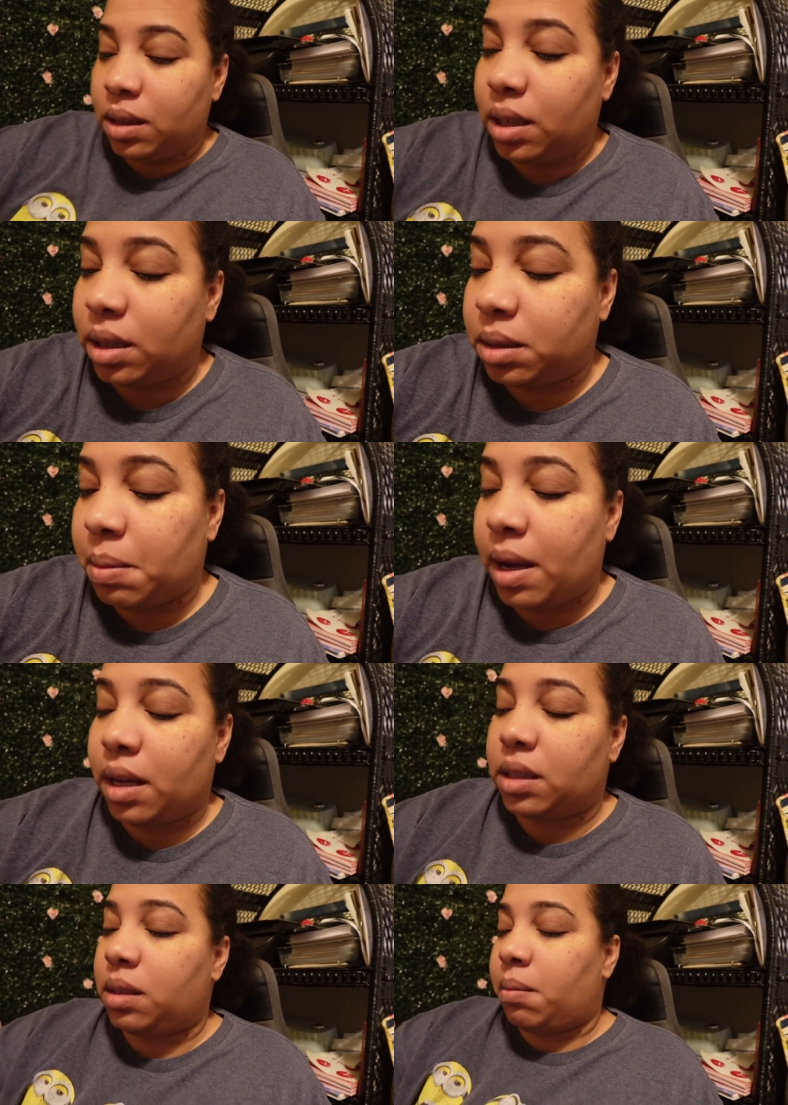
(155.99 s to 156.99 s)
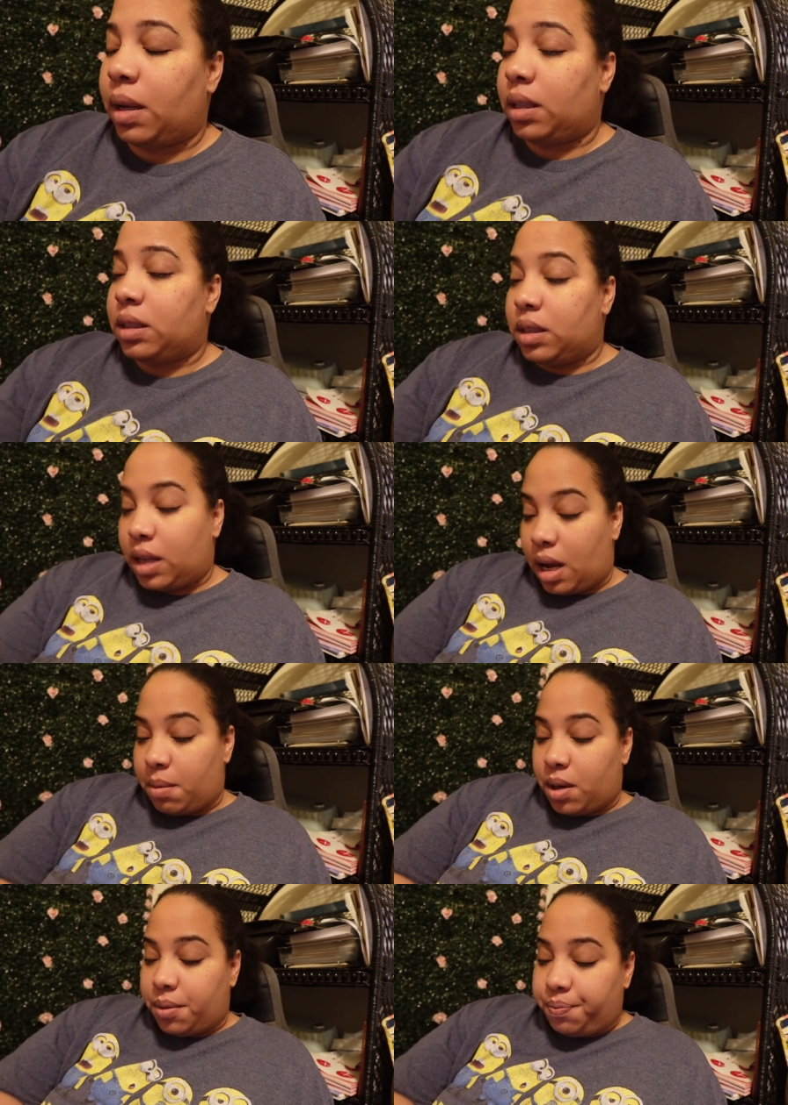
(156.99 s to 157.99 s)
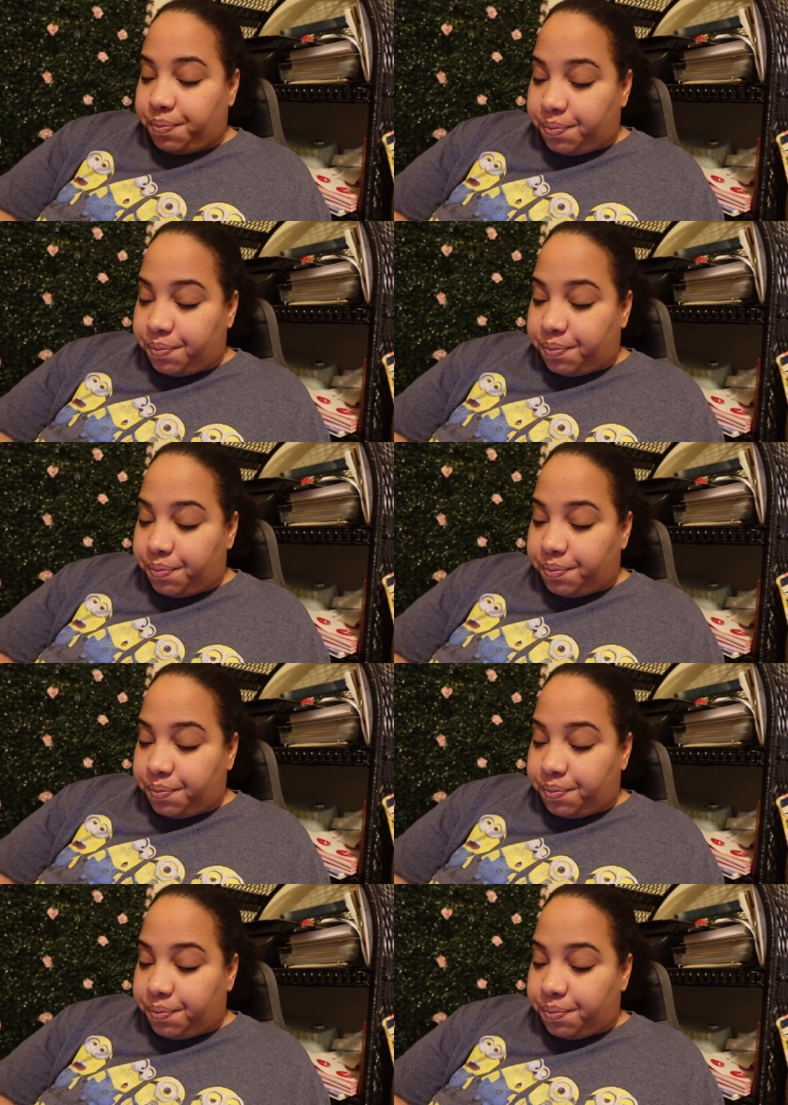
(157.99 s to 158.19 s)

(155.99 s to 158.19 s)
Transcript: cause my medicine timer